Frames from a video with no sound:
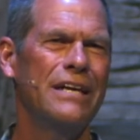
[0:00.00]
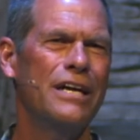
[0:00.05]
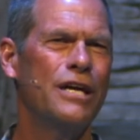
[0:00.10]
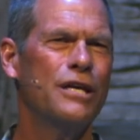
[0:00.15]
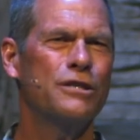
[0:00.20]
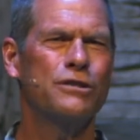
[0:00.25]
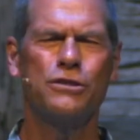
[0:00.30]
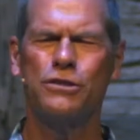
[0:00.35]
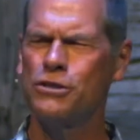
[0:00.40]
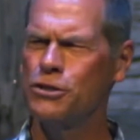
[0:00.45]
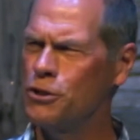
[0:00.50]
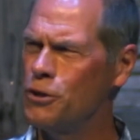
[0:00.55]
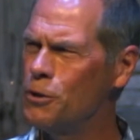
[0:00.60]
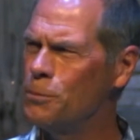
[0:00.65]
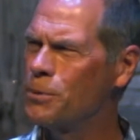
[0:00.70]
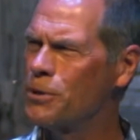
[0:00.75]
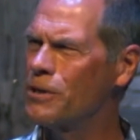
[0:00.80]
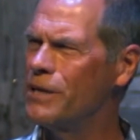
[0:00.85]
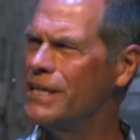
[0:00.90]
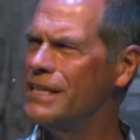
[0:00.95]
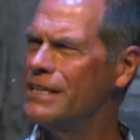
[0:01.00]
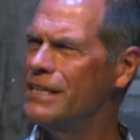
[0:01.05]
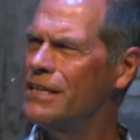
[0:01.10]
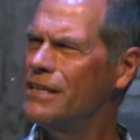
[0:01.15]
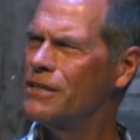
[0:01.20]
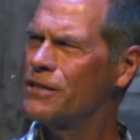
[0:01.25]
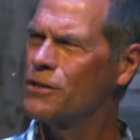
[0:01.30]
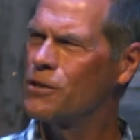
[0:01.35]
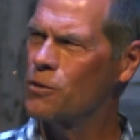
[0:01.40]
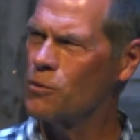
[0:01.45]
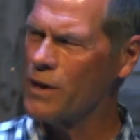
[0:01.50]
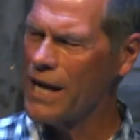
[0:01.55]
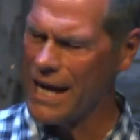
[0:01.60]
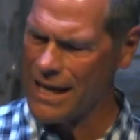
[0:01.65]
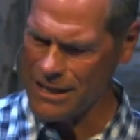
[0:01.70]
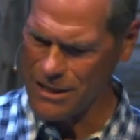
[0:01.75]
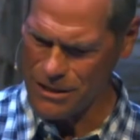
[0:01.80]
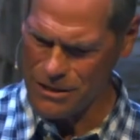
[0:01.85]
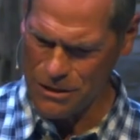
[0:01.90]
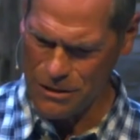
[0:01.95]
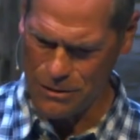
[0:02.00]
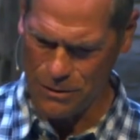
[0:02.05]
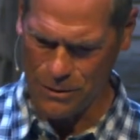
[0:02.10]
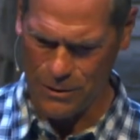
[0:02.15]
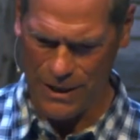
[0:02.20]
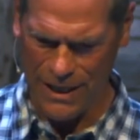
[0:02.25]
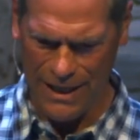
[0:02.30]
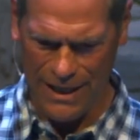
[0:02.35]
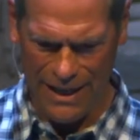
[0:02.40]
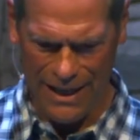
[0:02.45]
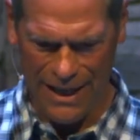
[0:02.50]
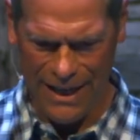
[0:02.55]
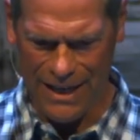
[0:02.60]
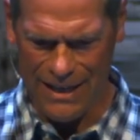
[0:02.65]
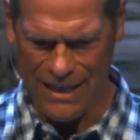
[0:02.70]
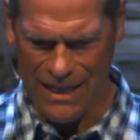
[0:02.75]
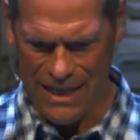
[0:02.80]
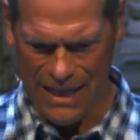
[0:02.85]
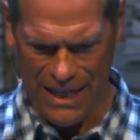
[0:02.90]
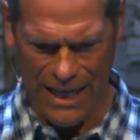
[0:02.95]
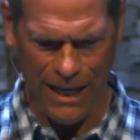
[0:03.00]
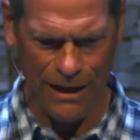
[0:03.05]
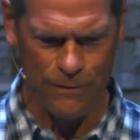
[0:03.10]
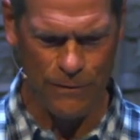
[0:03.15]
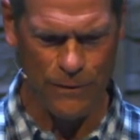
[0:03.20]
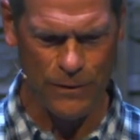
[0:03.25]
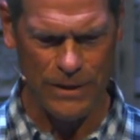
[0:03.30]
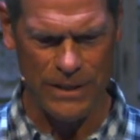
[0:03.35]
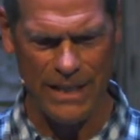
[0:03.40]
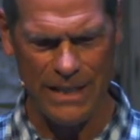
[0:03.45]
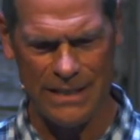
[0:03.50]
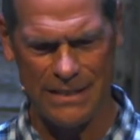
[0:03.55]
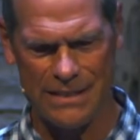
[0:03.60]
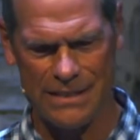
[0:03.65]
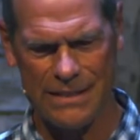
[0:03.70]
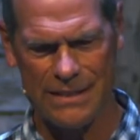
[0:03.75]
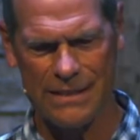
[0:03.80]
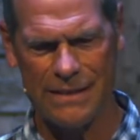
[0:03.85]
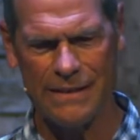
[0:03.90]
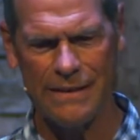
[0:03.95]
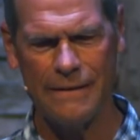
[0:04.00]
Exuberant gratitude and thankfulness.